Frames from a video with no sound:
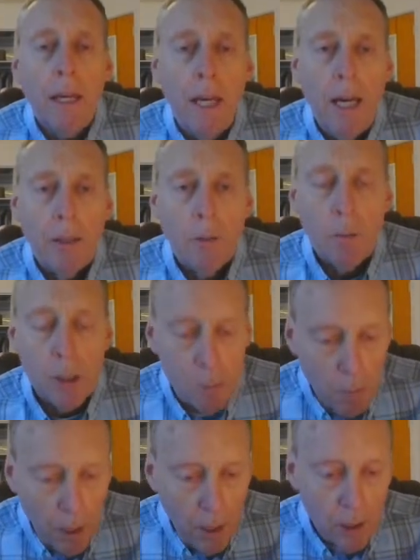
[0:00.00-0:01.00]
And the
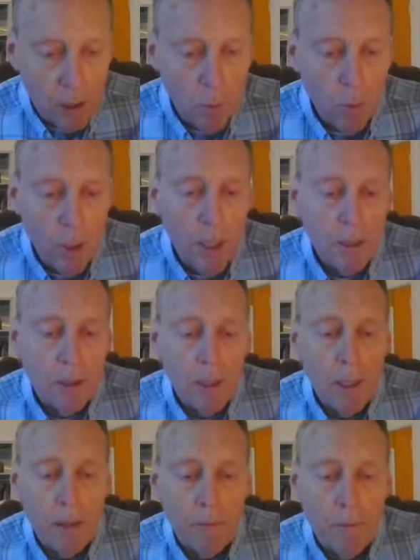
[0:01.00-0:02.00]
response was
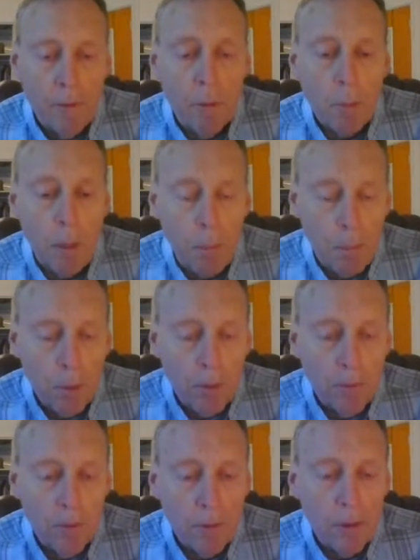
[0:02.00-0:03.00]
from the people
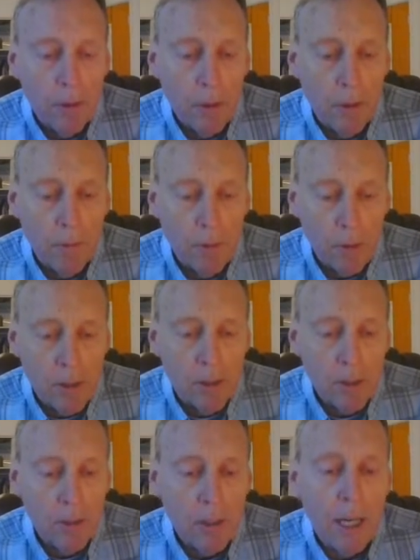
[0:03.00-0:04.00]
of
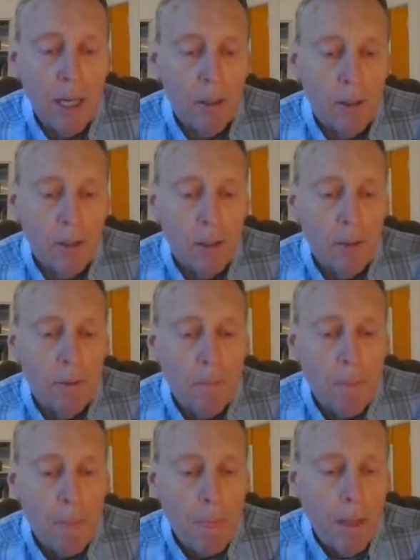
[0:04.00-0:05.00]
the town.
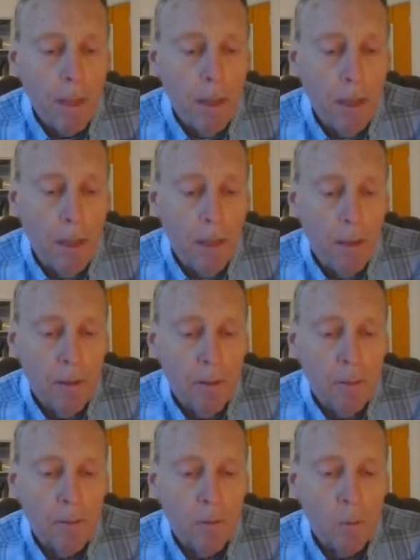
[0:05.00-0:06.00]

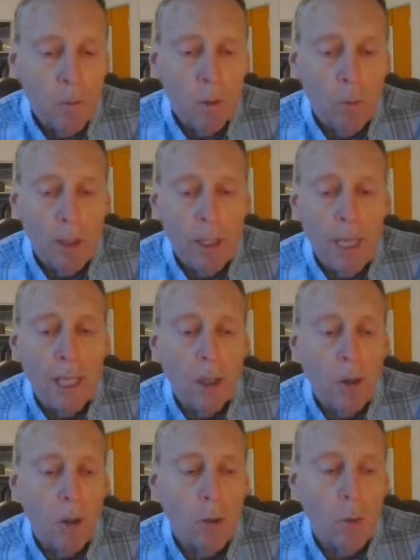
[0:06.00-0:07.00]
When they
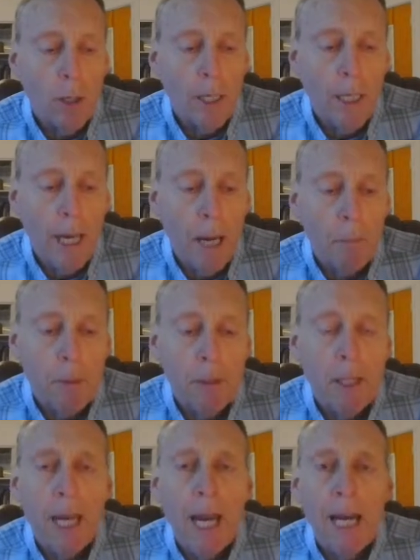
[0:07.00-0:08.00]
learned what had
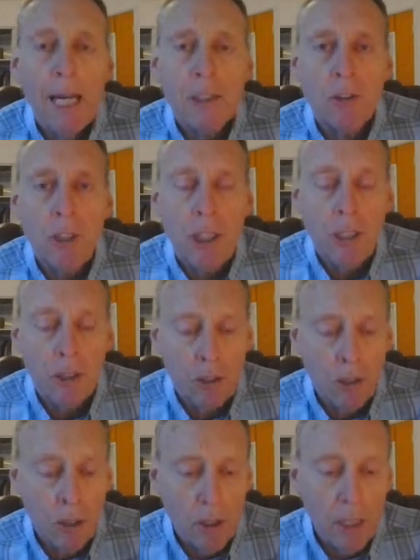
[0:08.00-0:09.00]
happened, they asked
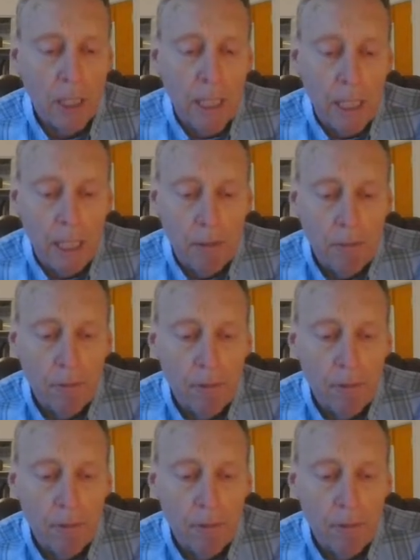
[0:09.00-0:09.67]
Jesus to leave.